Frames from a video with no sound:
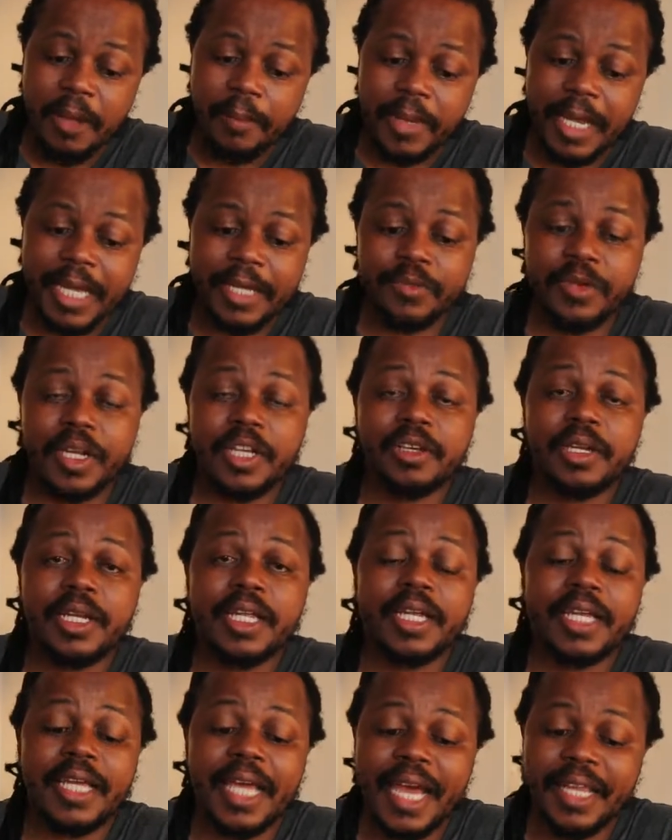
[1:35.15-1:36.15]
Playing
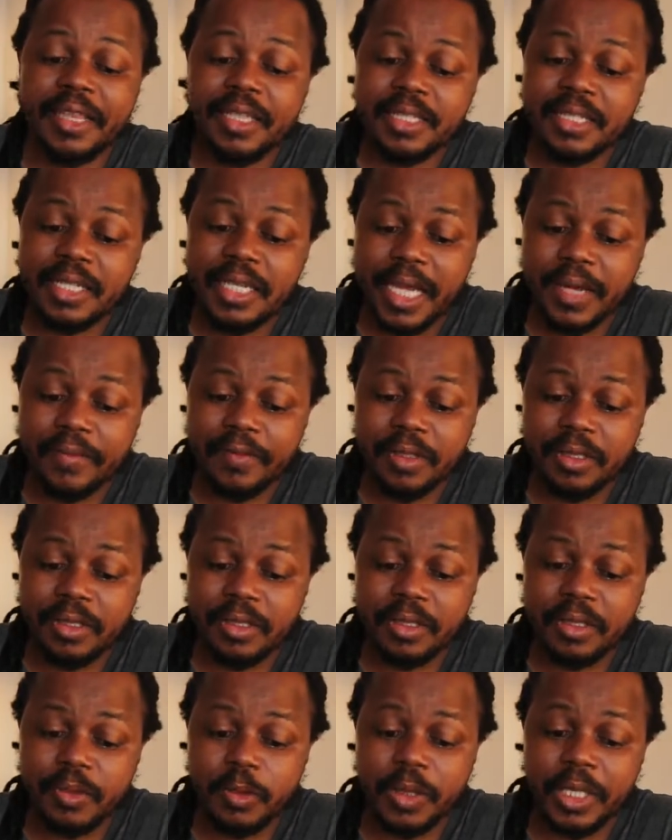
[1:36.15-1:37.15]
regularly at this
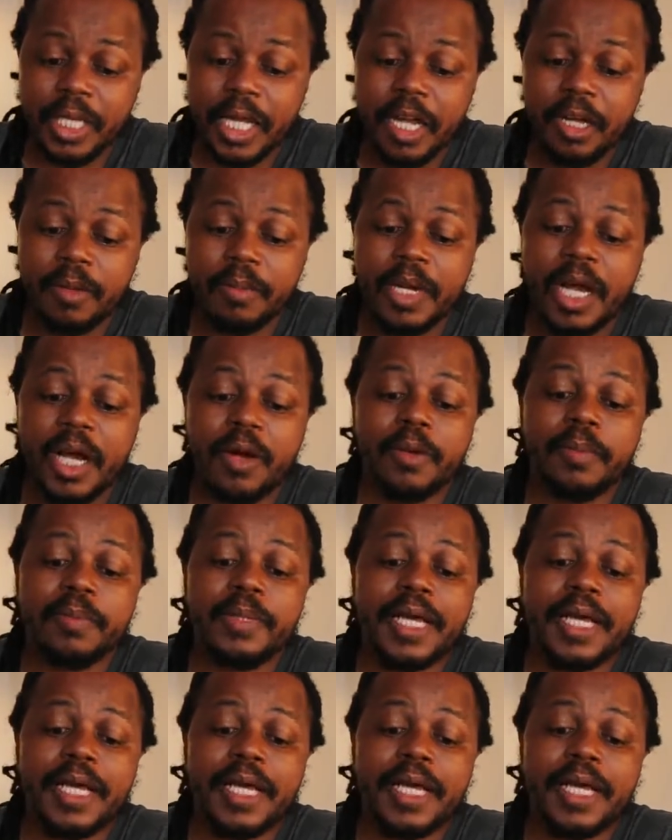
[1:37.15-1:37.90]
level will help our